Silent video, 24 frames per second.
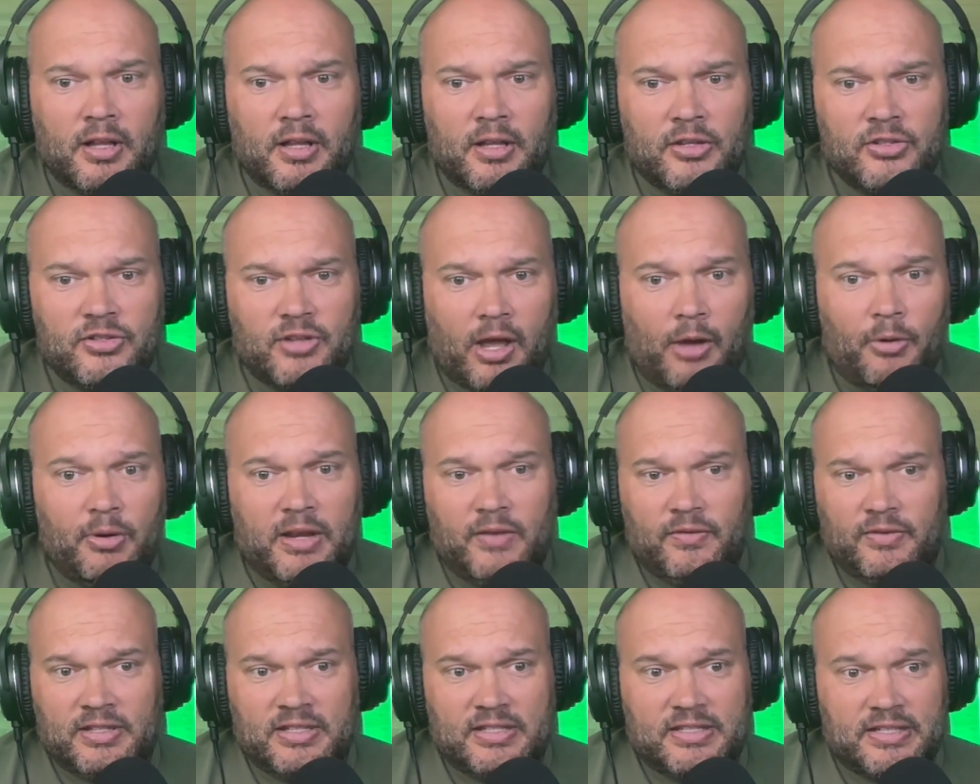So I would
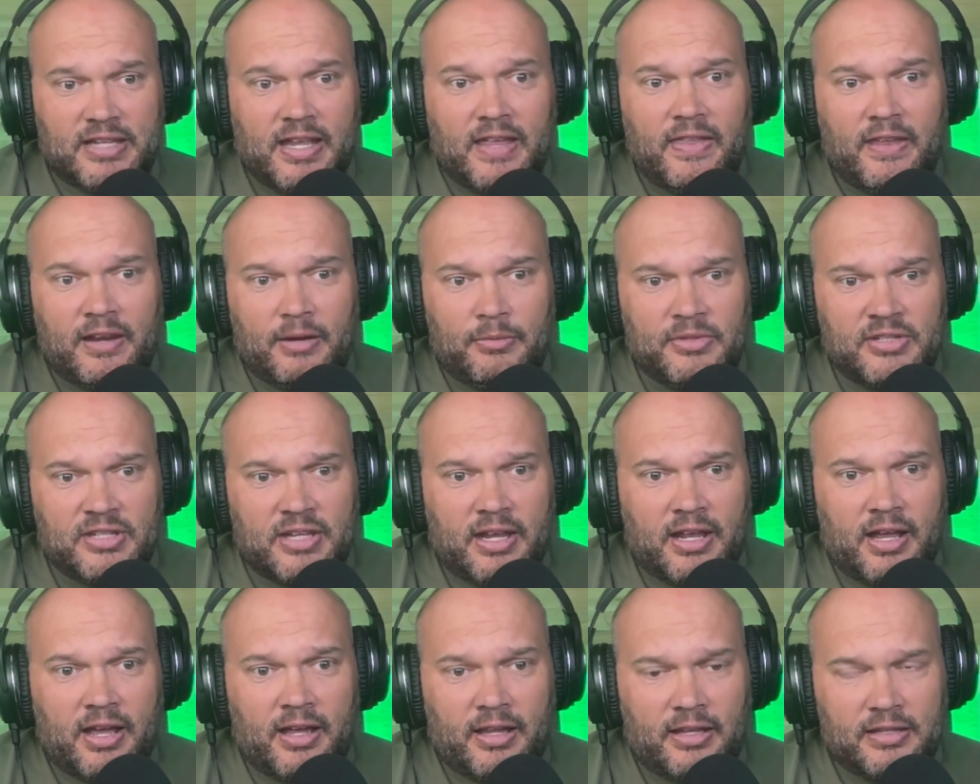even say that it was
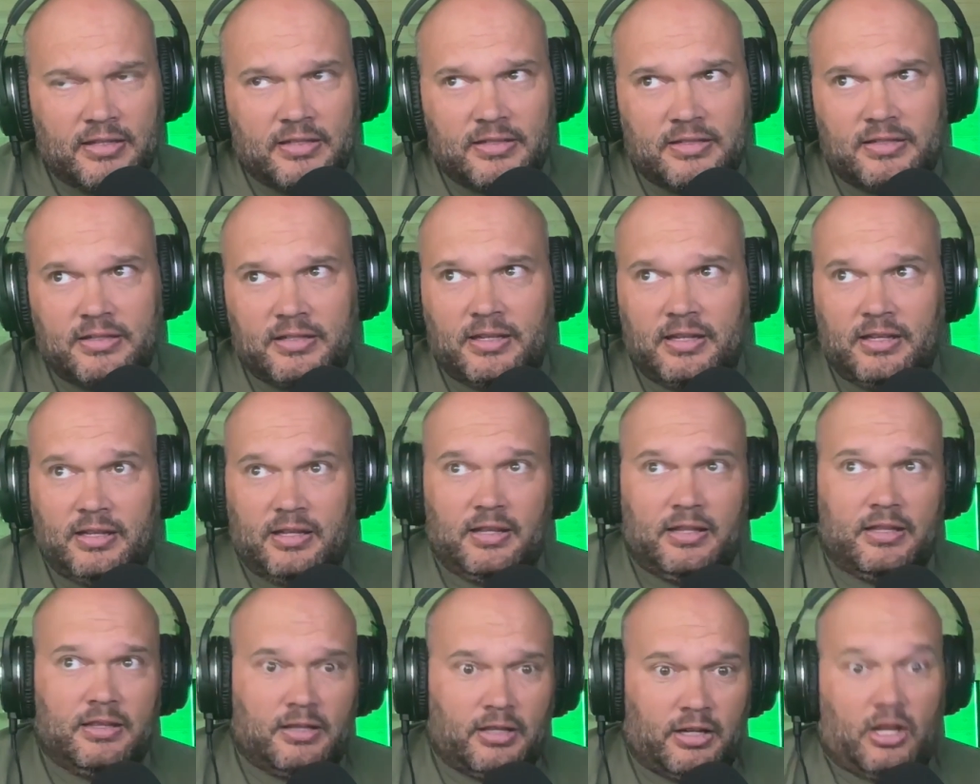AI because
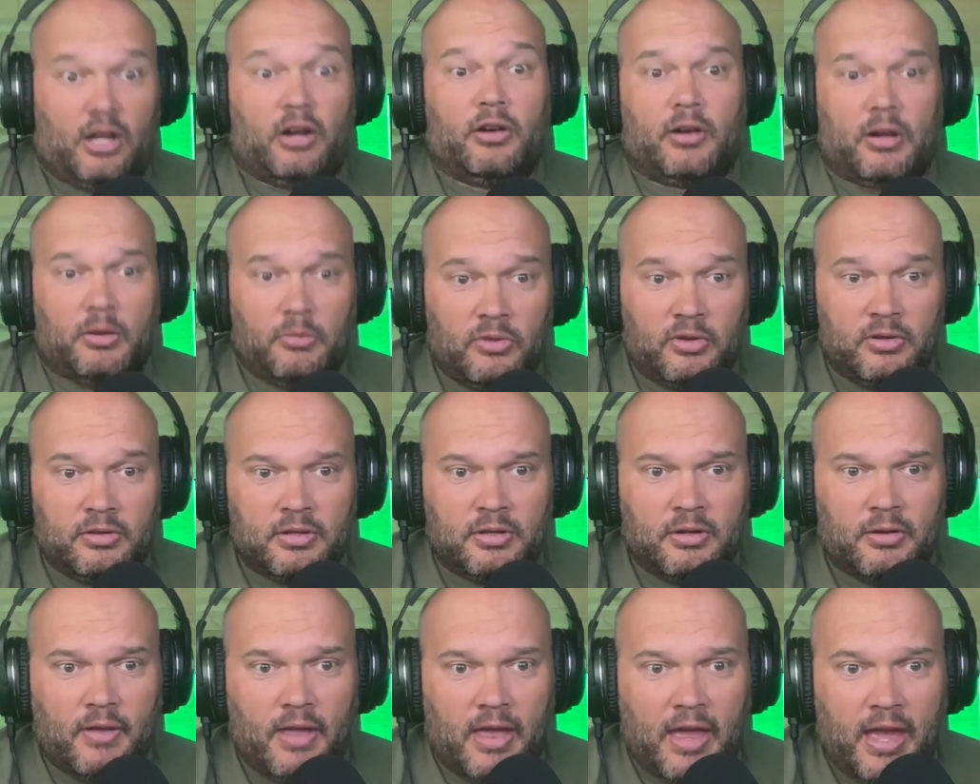like
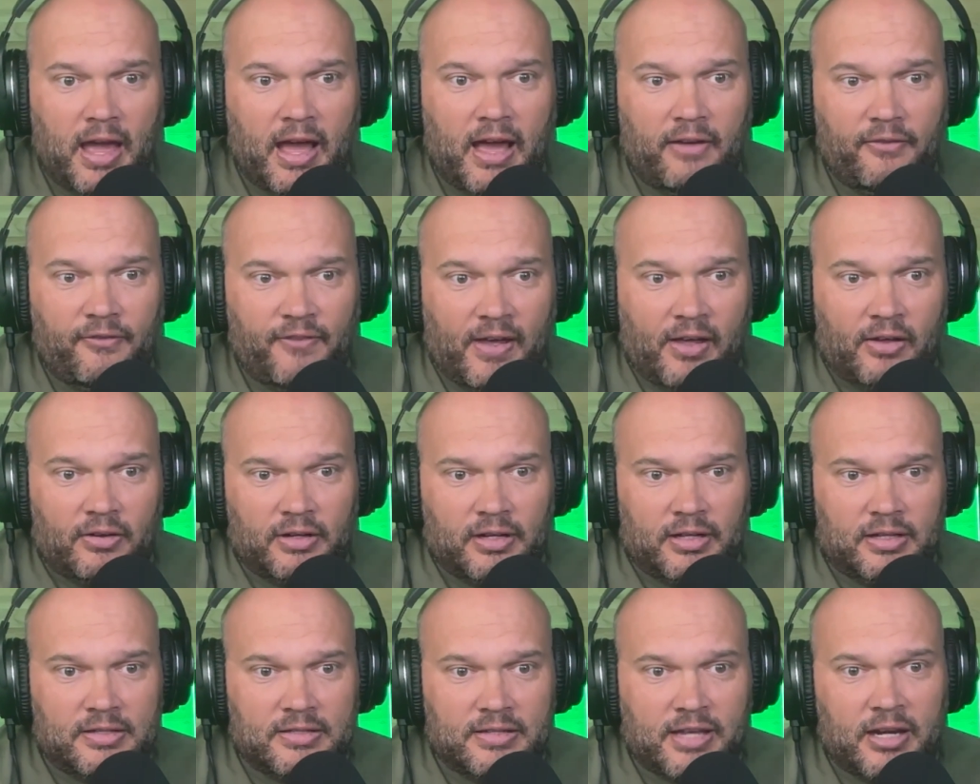AI found it.
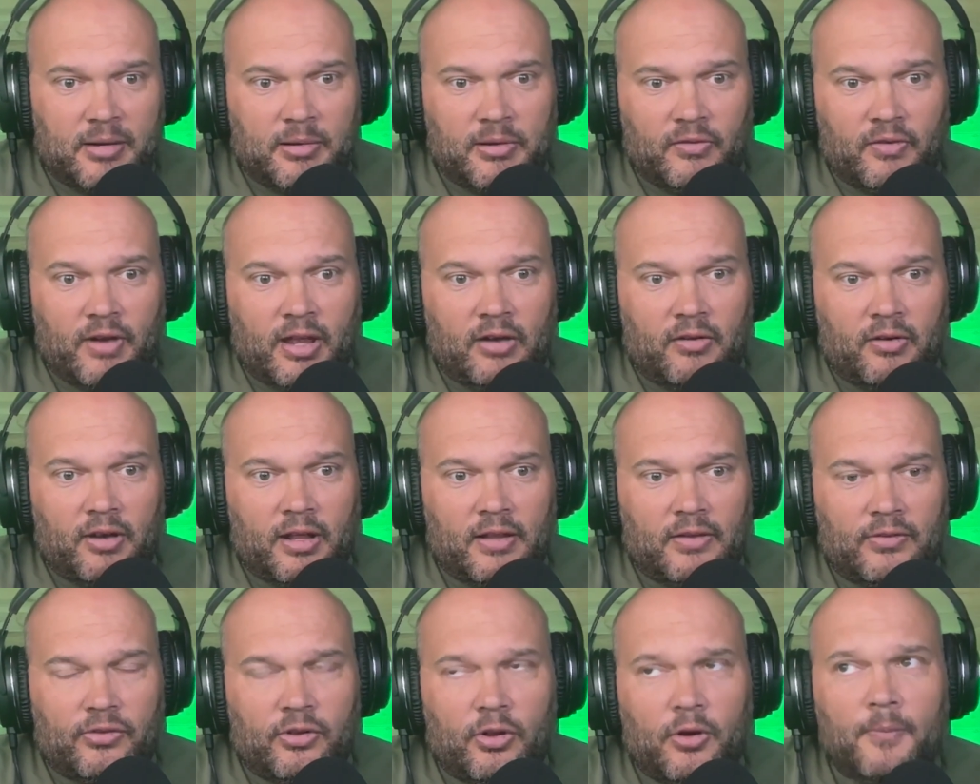It's got to be right, right?
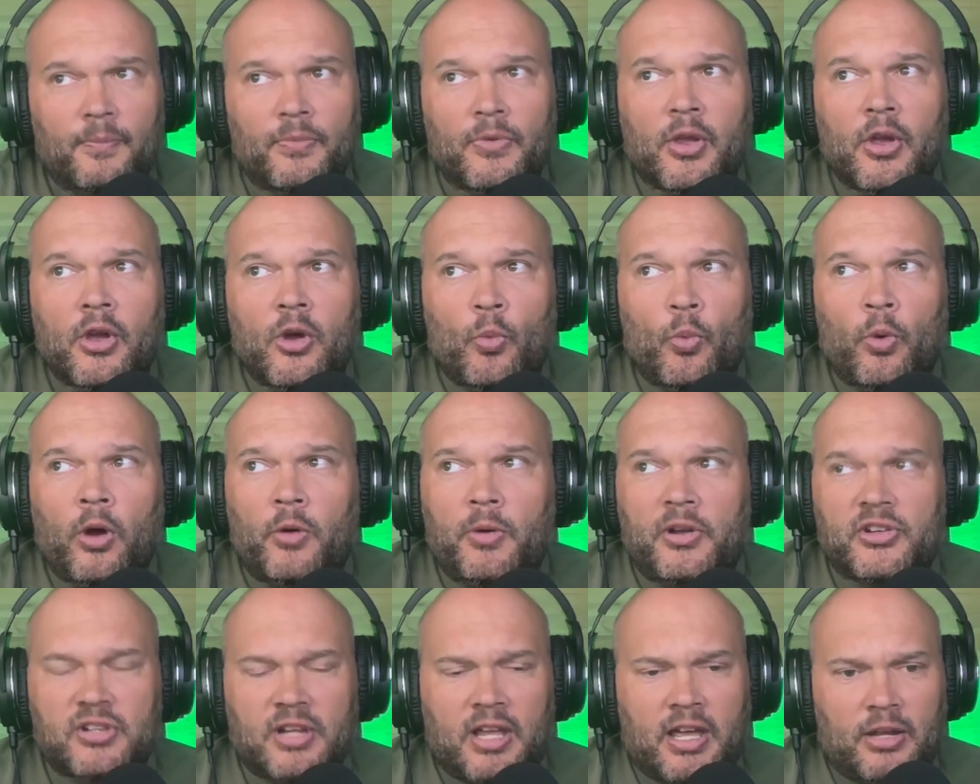So one
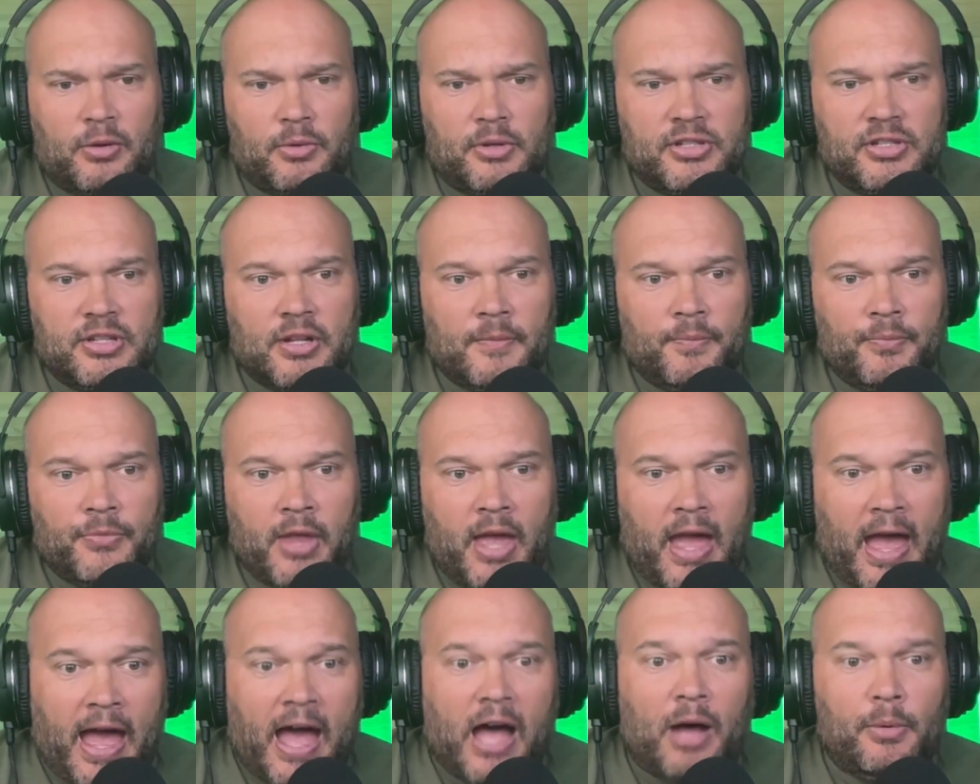question I had was,
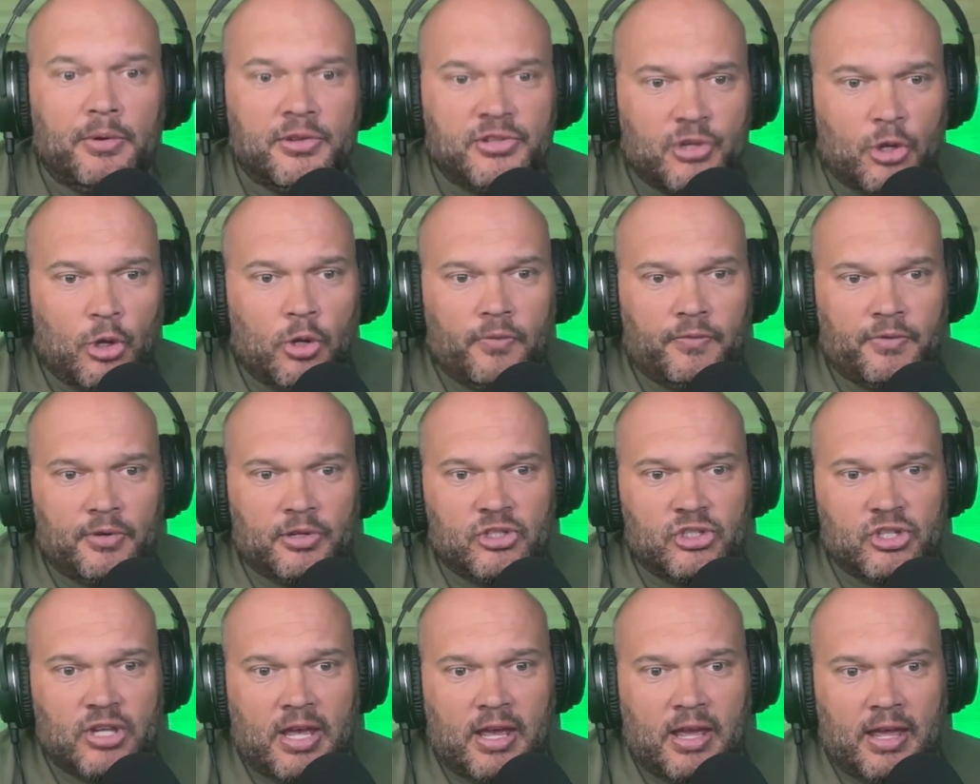how was
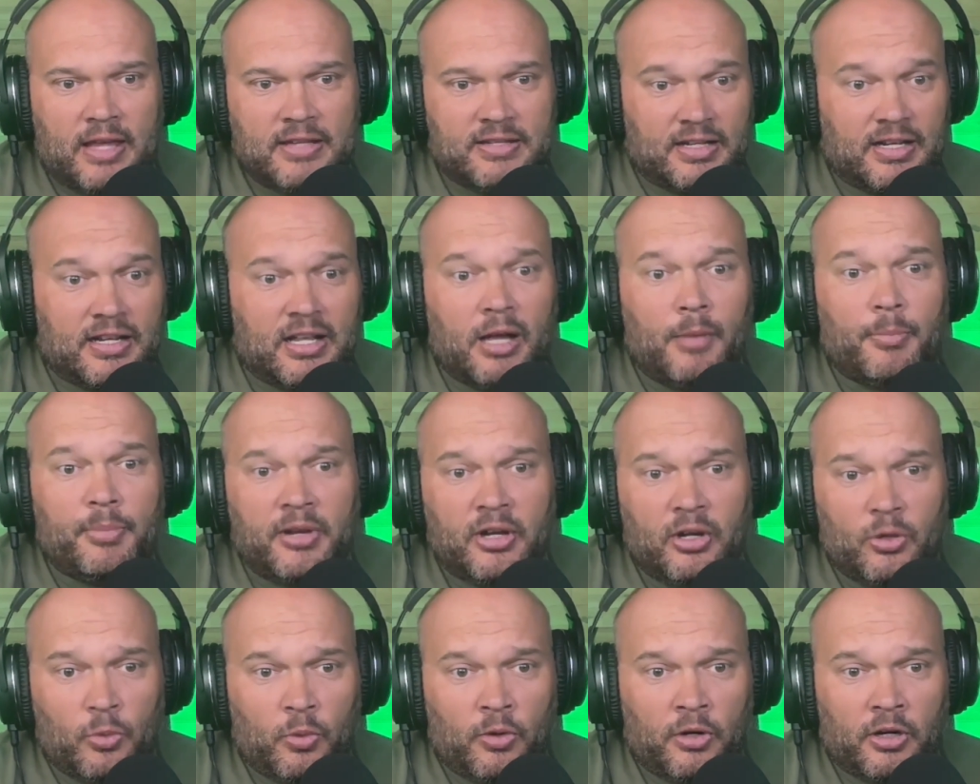Overjet as a company
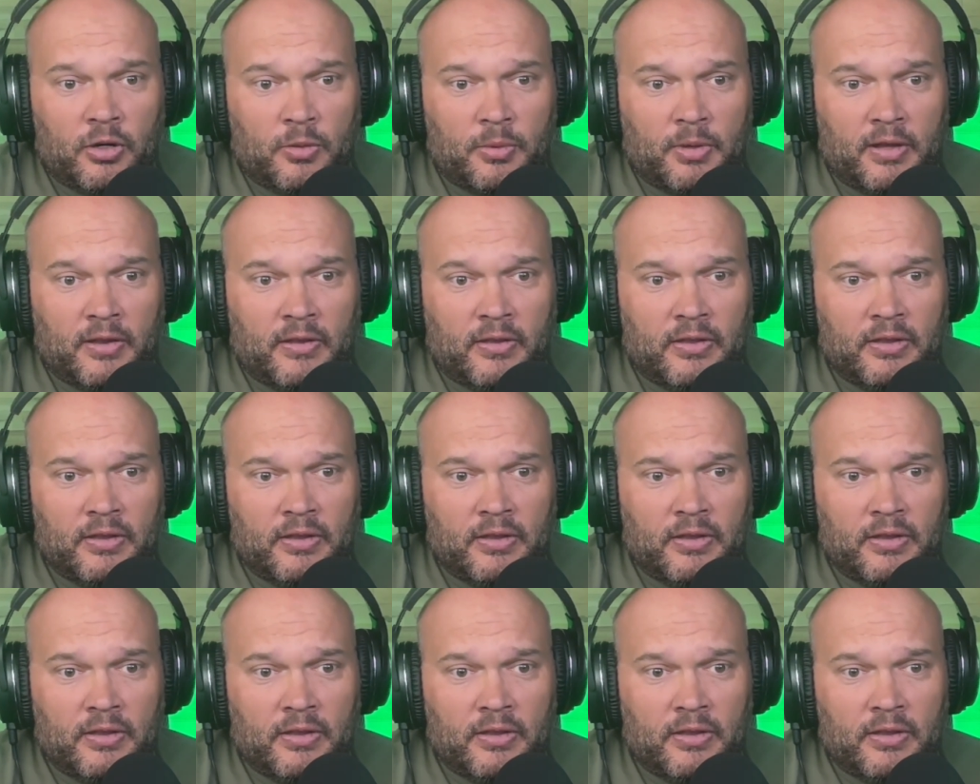to work with?